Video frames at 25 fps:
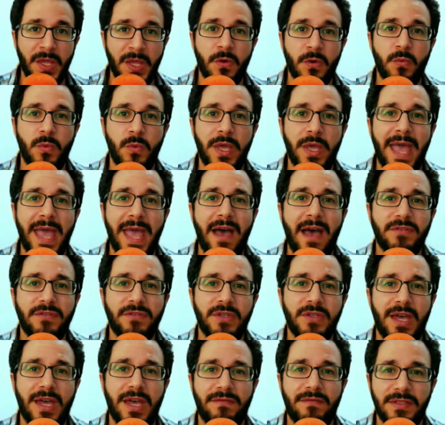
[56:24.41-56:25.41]
we have to
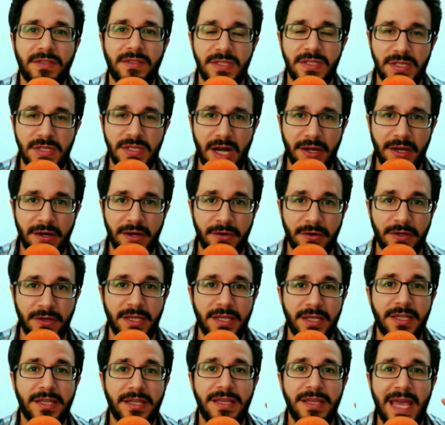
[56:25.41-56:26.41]
have a desire
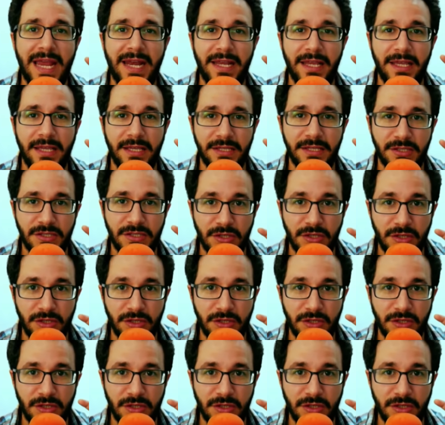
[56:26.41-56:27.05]
that is